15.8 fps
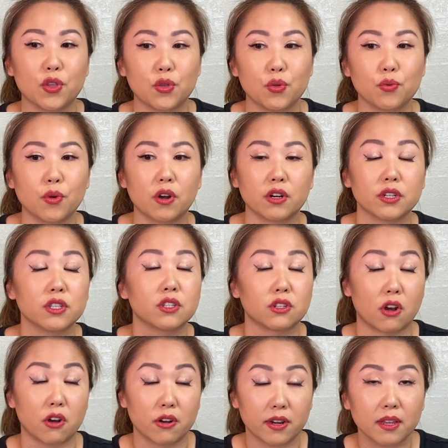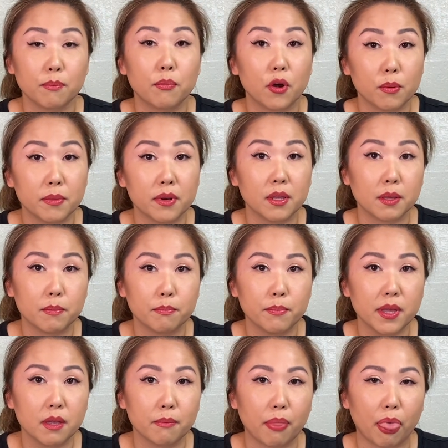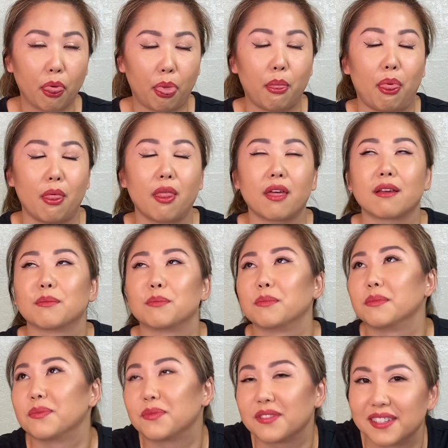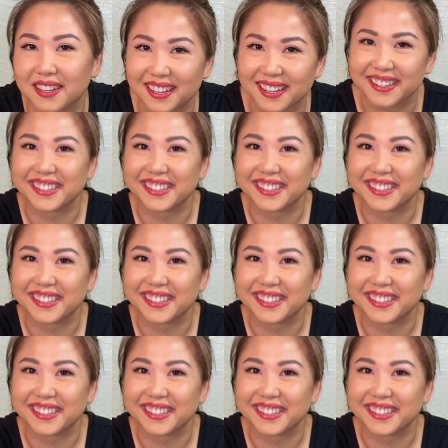you are starting permanent okay.